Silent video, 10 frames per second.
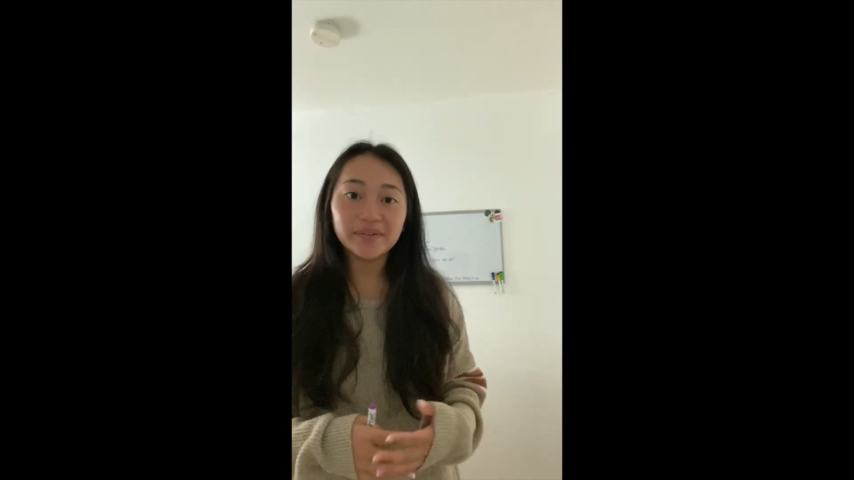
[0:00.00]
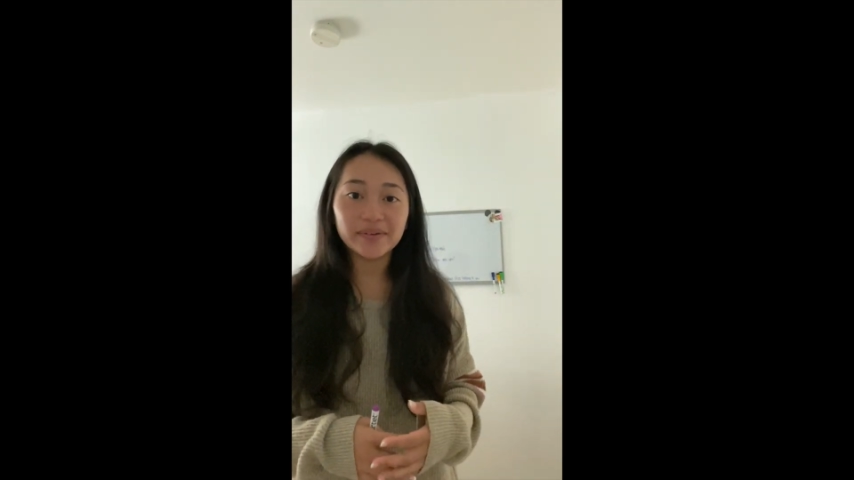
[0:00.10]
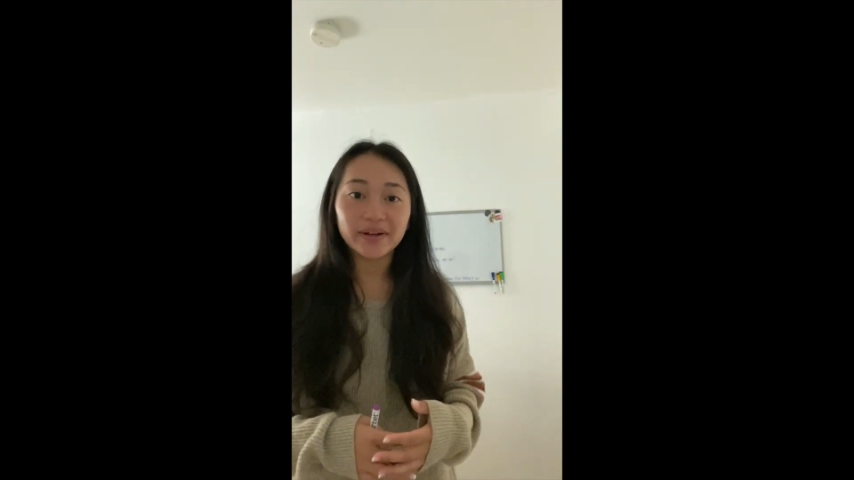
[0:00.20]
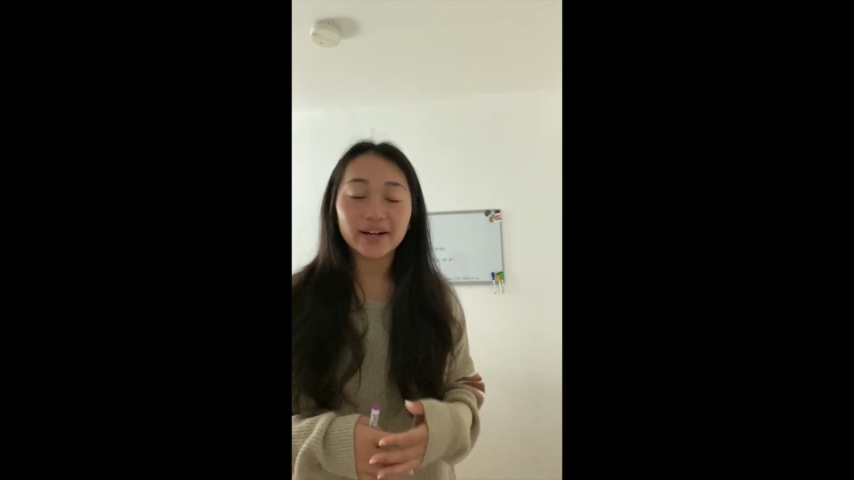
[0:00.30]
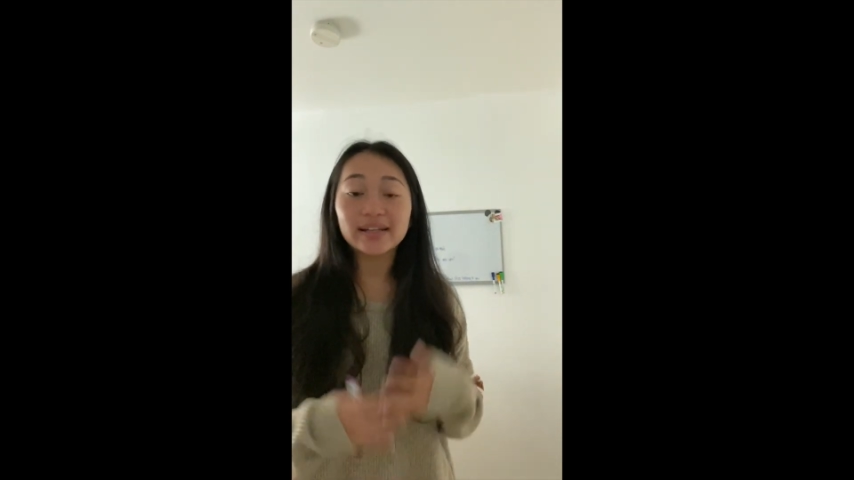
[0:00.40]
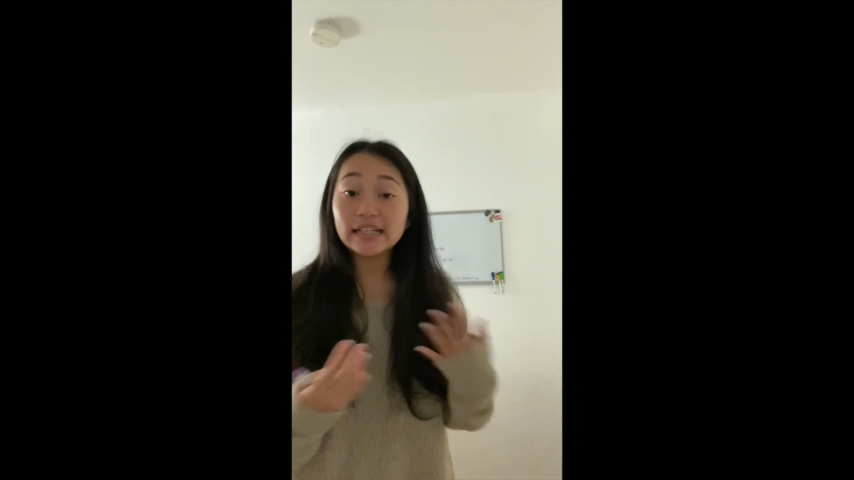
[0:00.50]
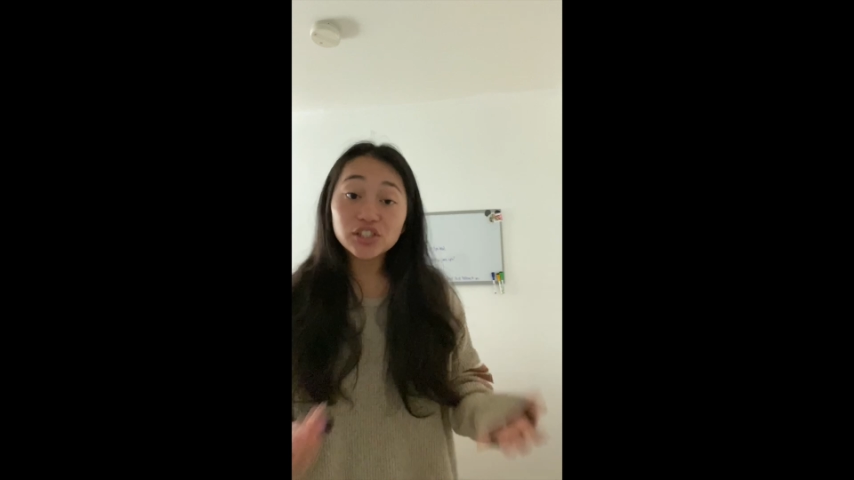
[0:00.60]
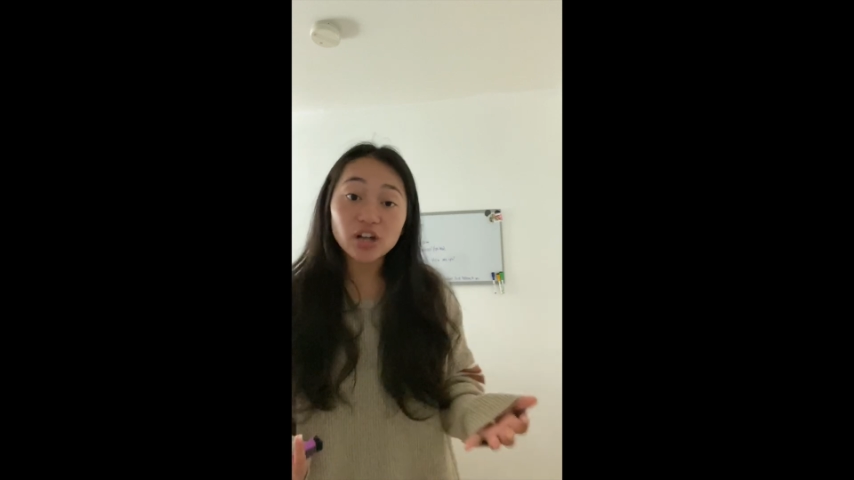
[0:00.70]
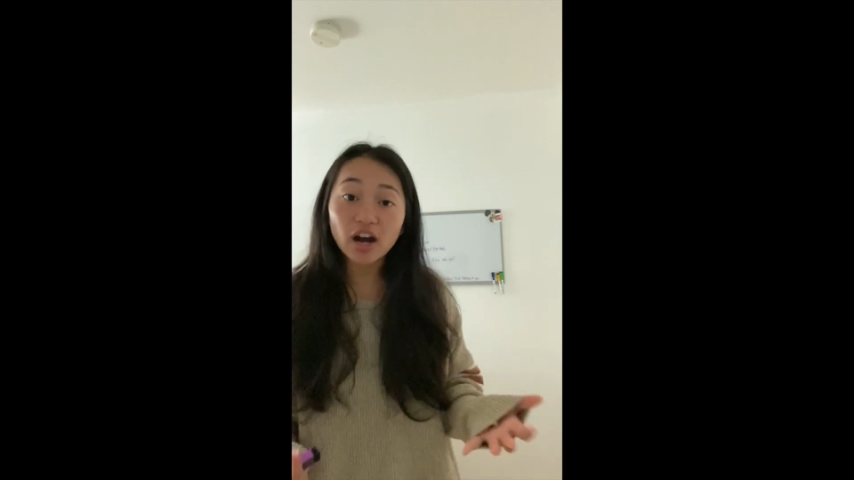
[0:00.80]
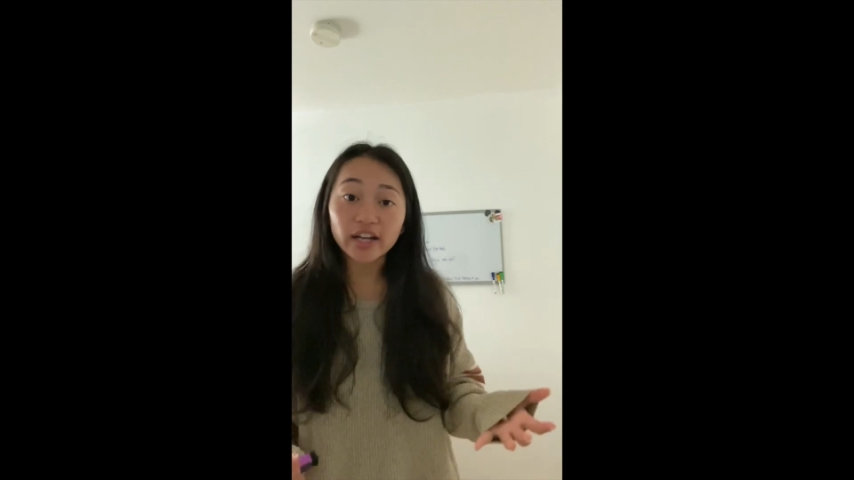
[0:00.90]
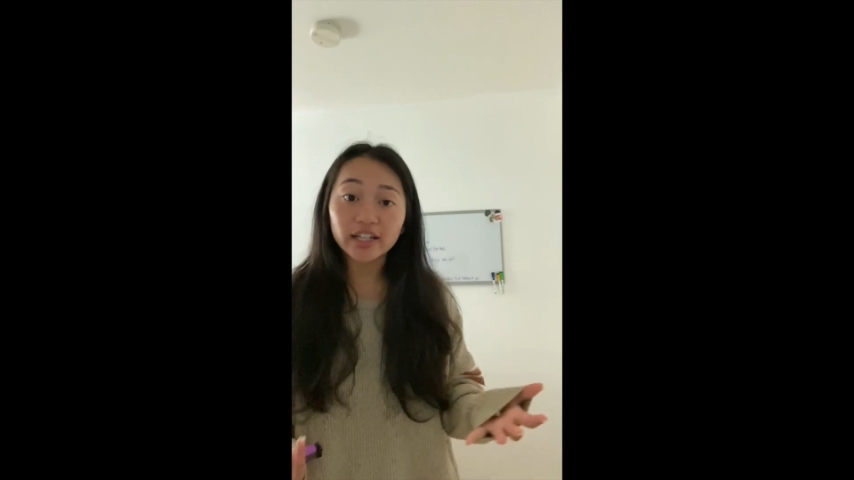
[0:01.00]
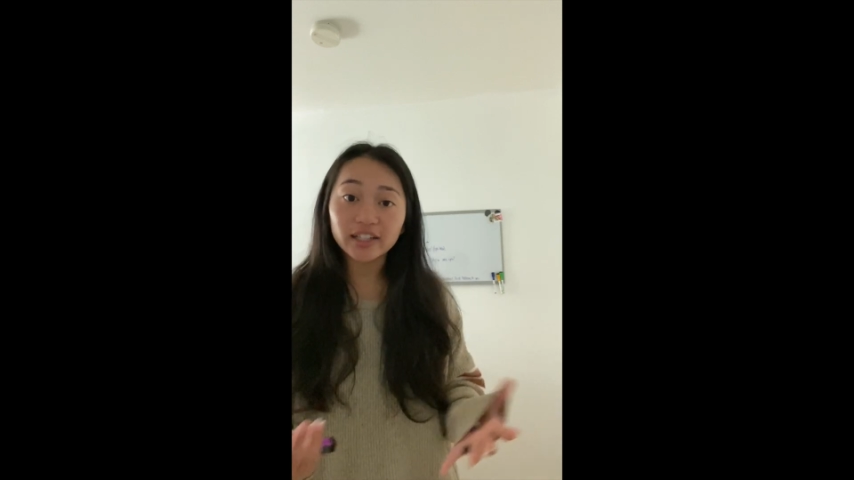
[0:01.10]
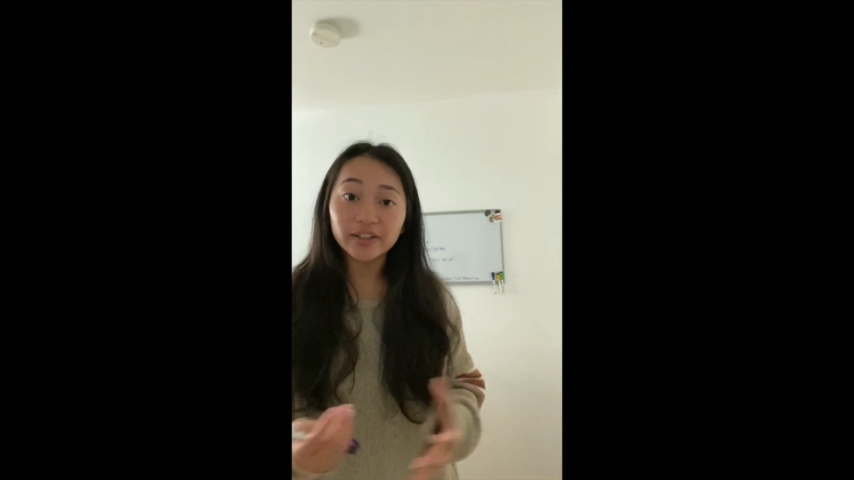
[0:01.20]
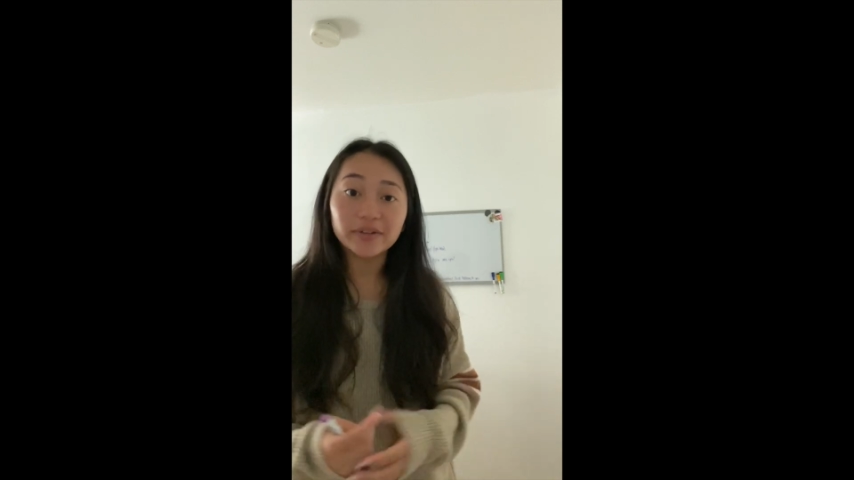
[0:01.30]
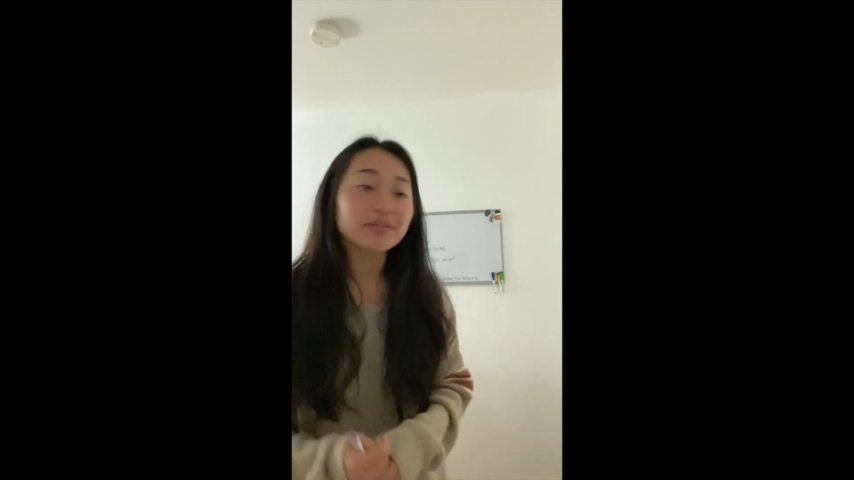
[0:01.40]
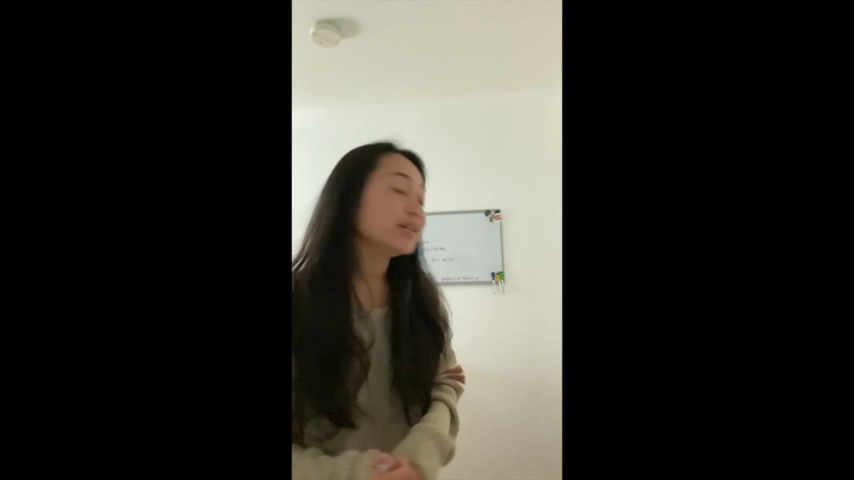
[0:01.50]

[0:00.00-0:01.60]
or nice talking to you.